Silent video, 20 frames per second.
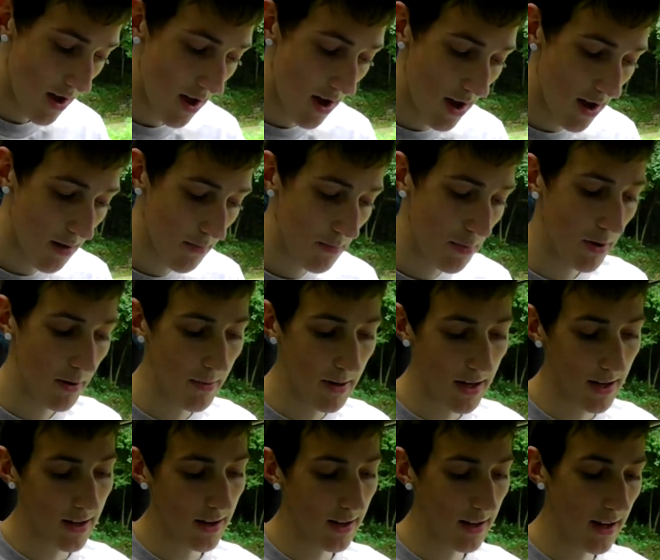and put it
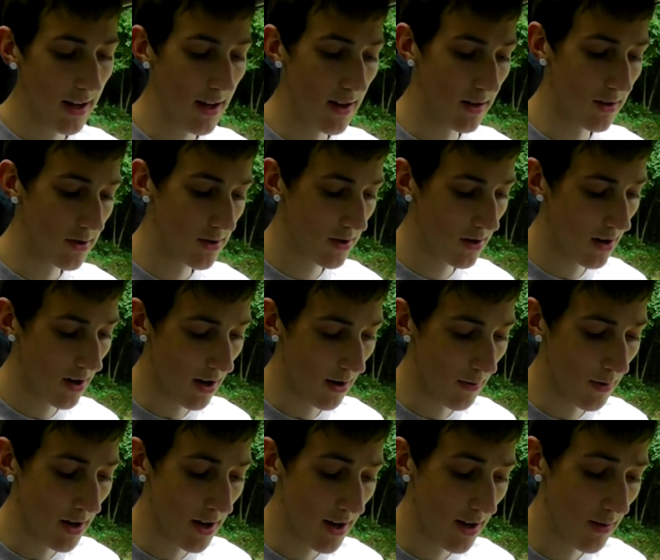back in the gauge. I
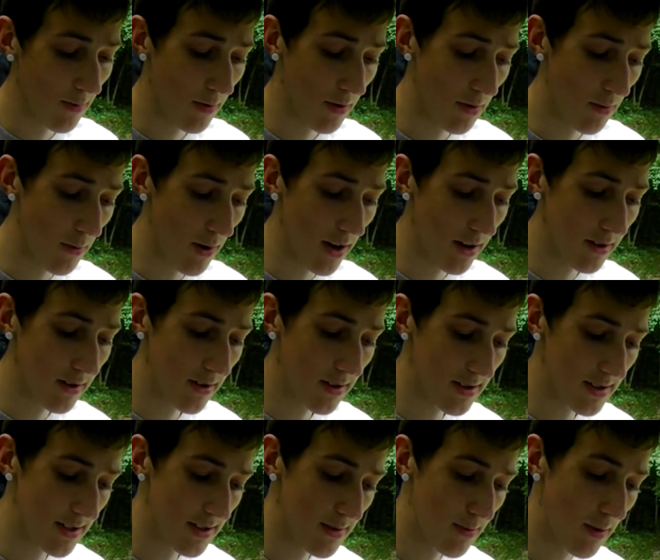went ahead with red
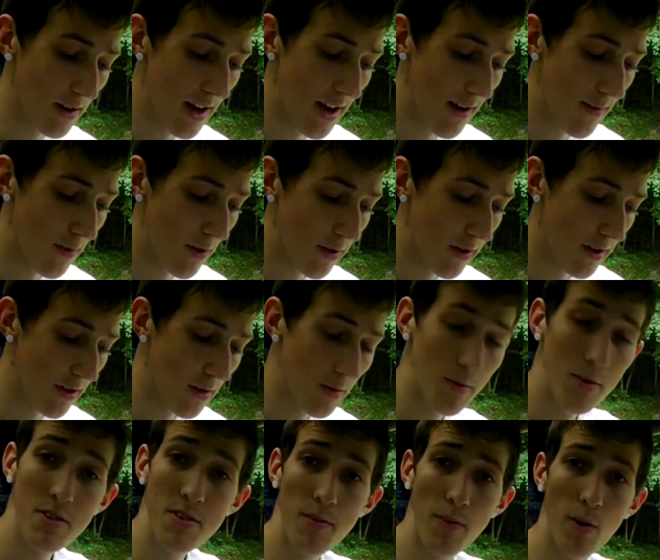because that's what I have all the other
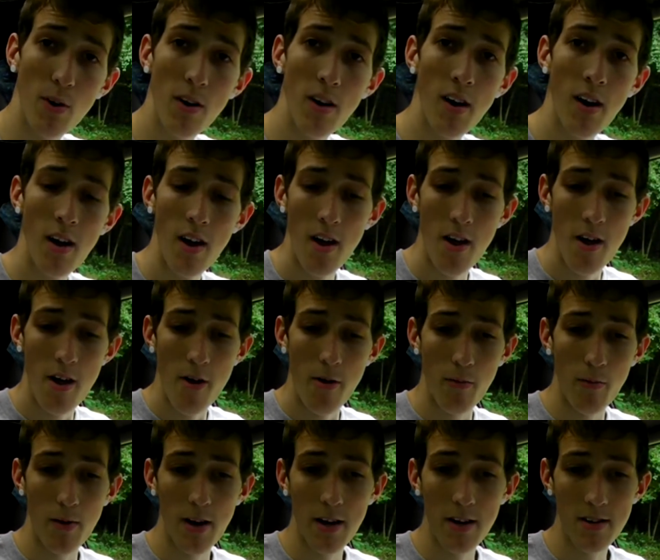ones for.
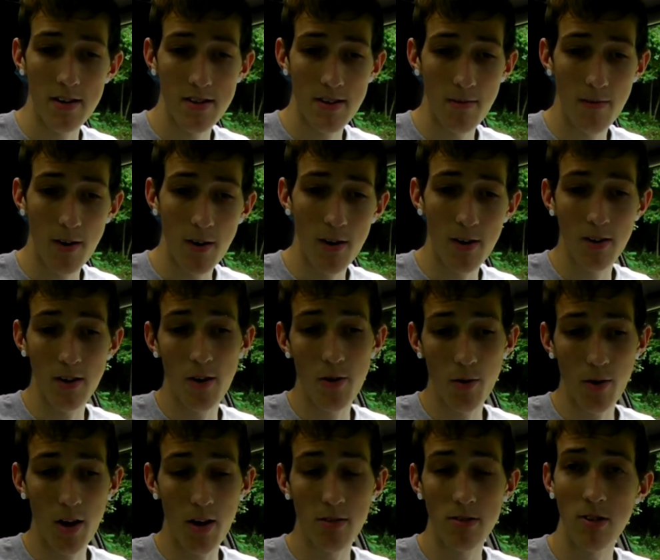Red is a very
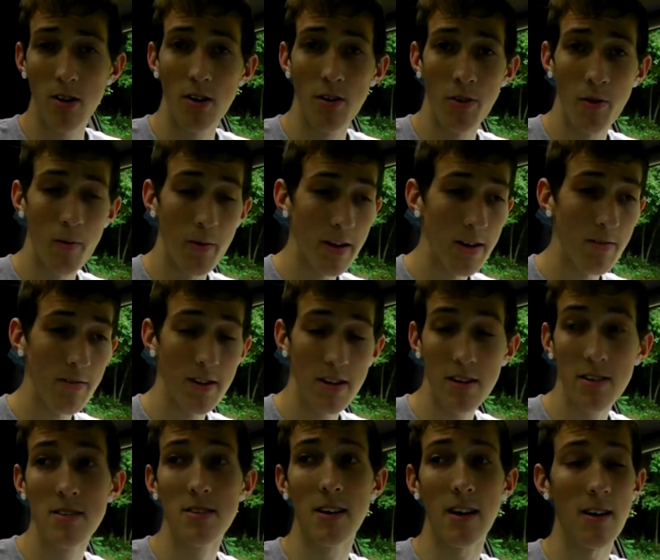low color on the
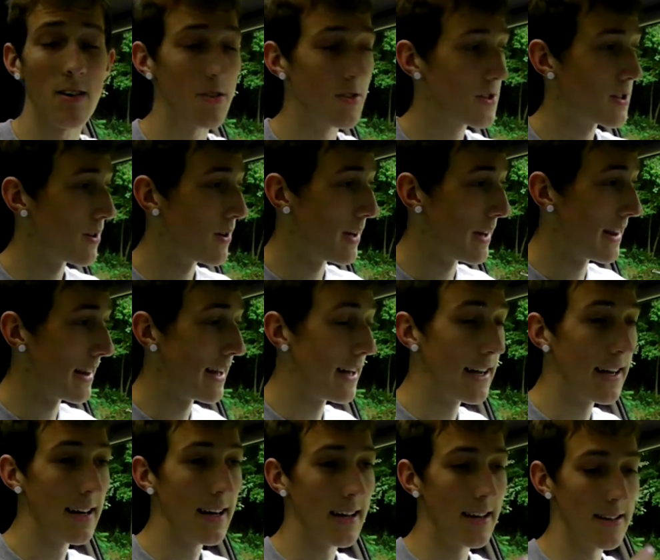wavelength scale, so at
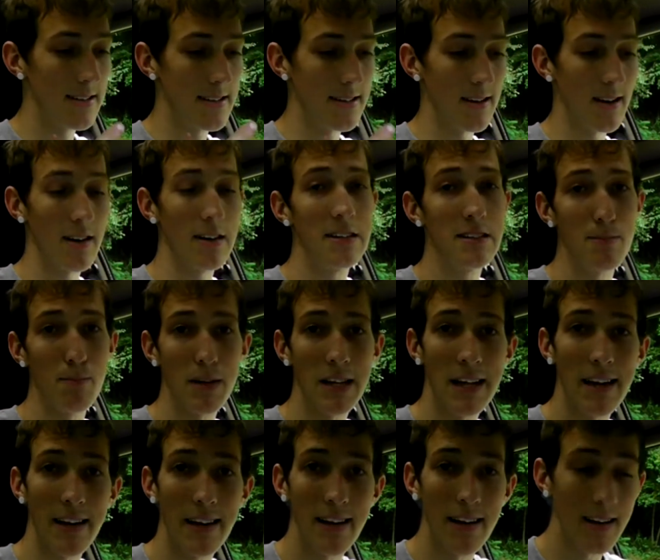night it's not as
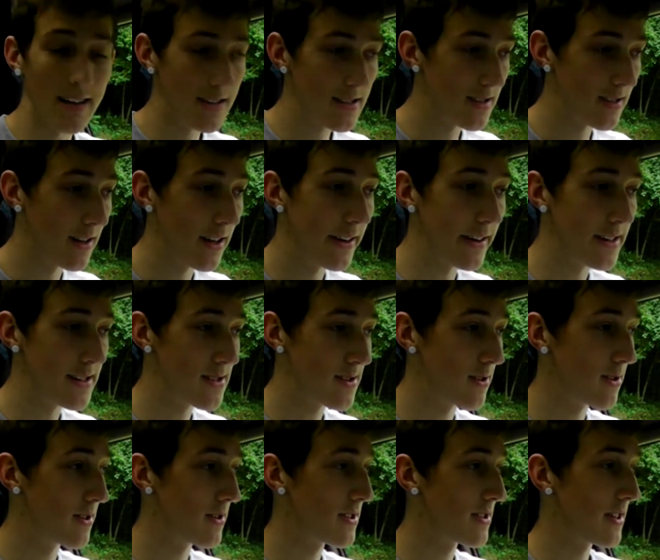blinding. It's a lot
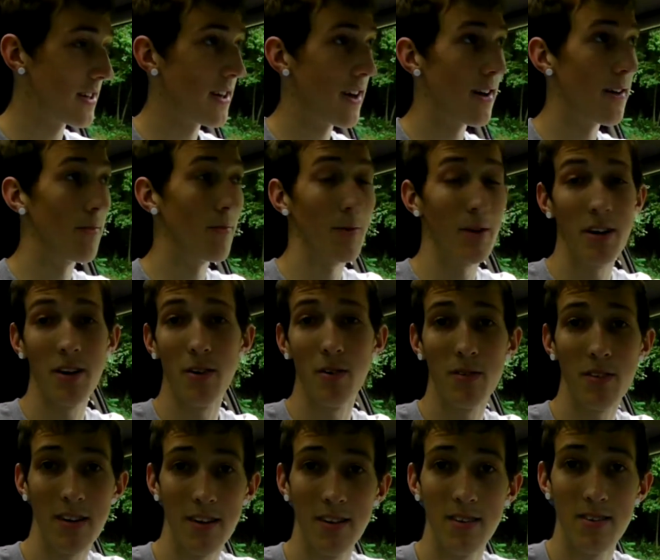easier to see. I have window
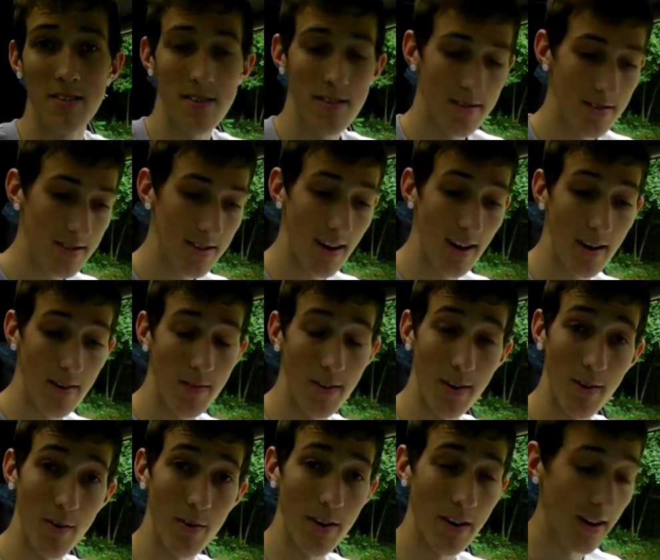tint, so it's kind of
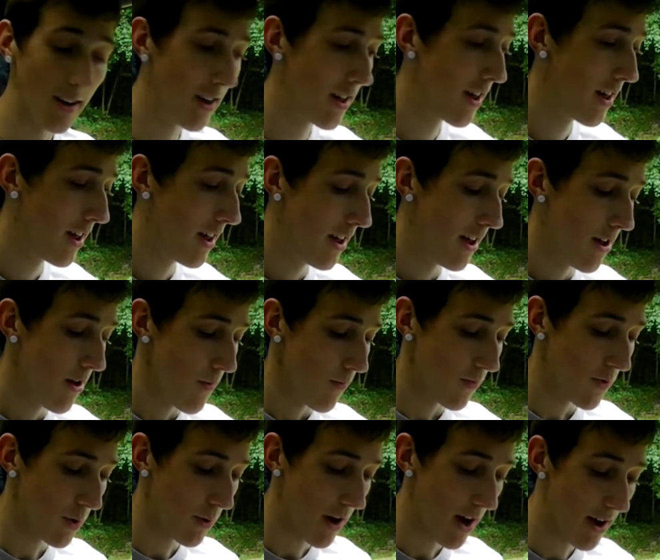annoying
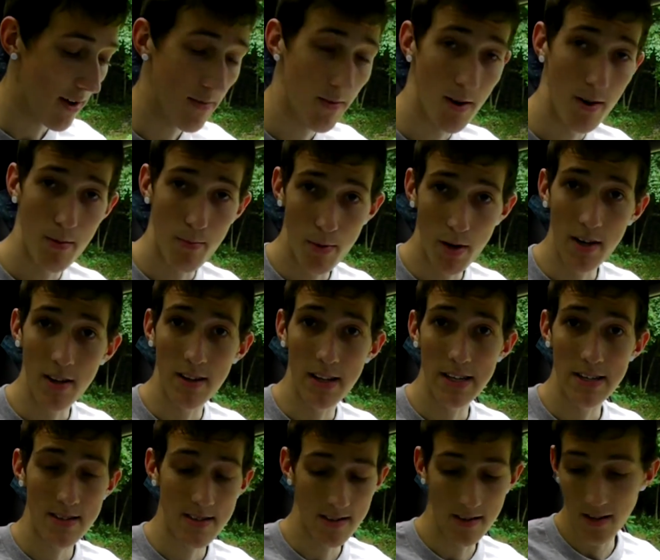to have bright
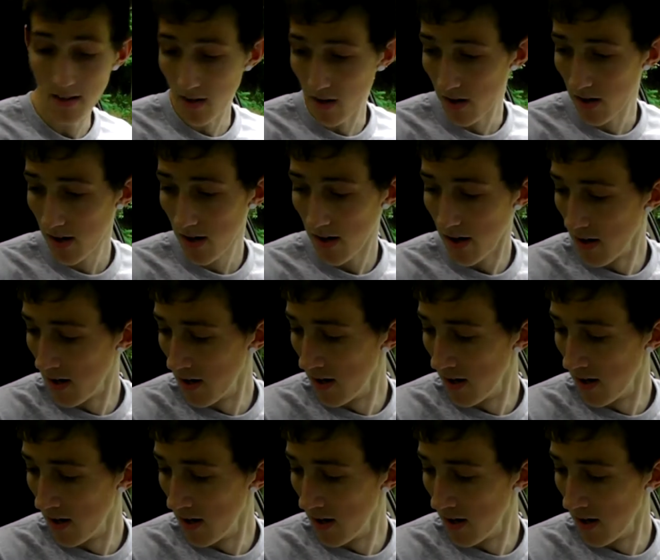lights in the car.